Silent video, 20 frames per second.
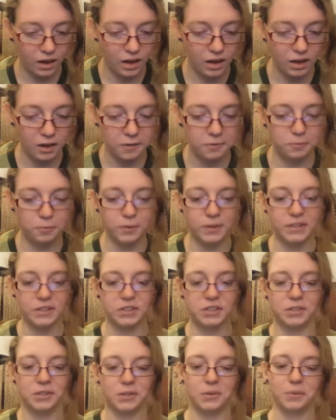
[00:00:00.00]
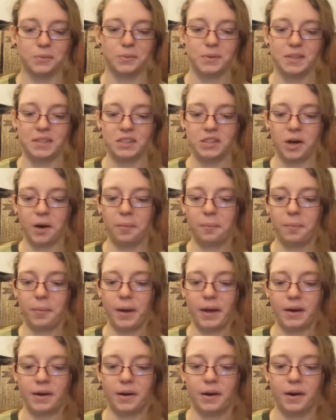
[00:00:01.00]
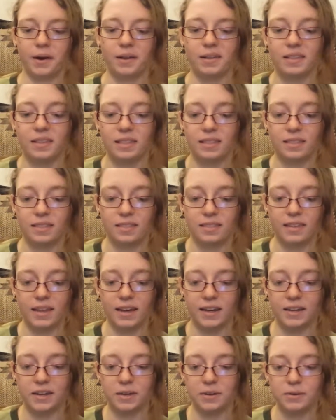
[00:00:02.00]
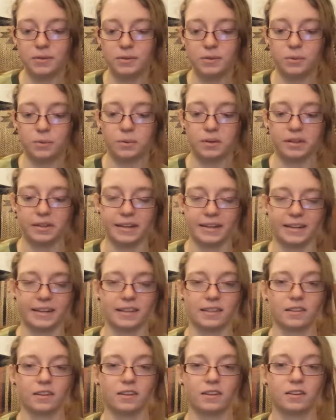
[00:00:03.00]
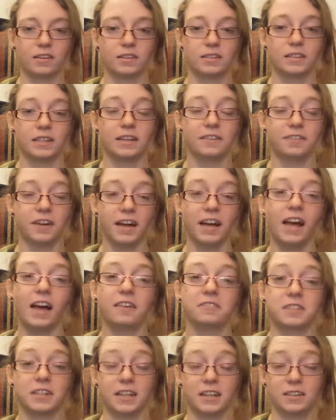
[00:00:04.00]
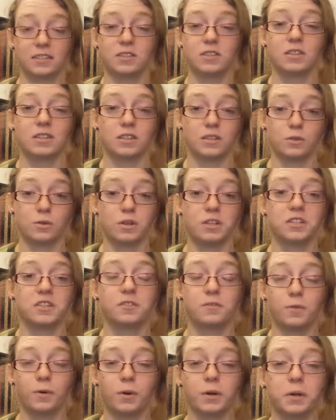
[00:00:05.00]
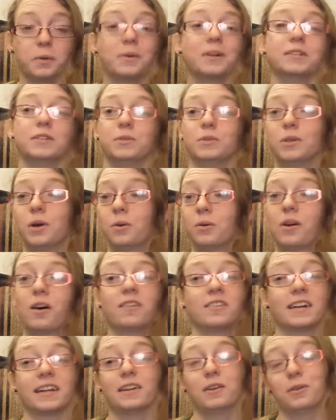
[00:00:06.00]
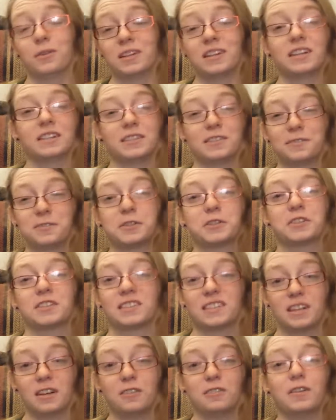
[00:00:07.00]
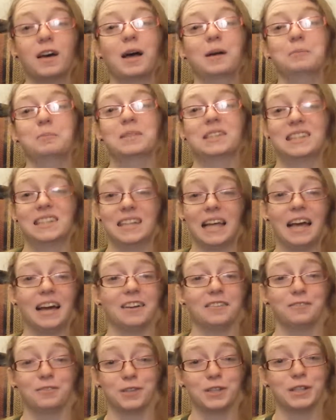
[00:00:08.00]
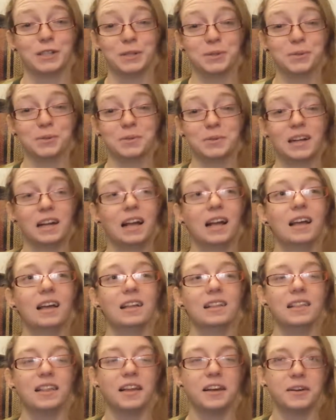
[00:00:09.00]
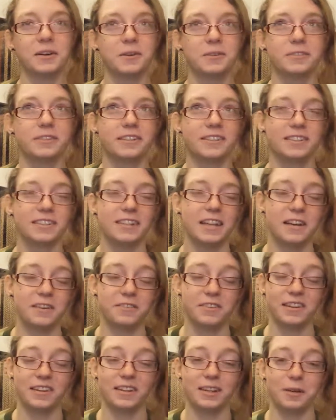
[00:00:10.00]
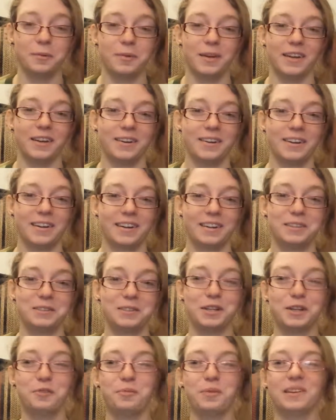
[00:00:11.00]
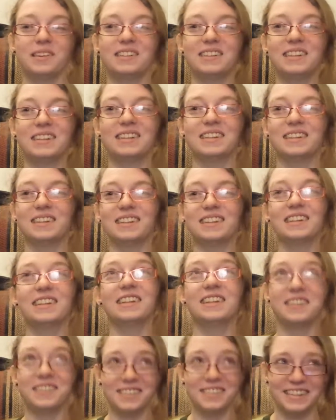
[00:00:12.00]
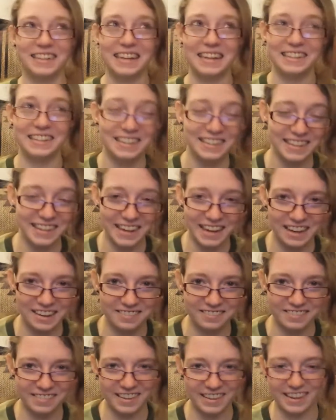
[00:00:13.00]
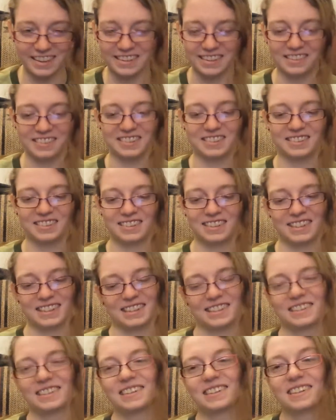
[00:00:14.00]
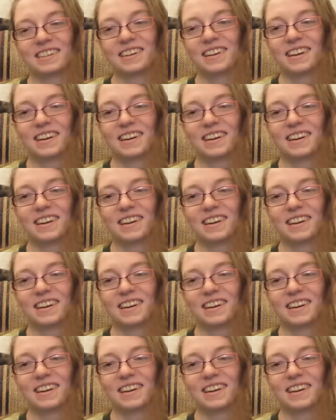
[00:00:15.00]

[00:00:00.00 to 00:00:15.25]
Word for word: Uh, 42. Which are better, Legos or Lincoln Logs? If I have to answer this question for you and you don't already know the answer for yourself, I'm sad for you. Legos are definitely better. You can build literally anything out of Legos, and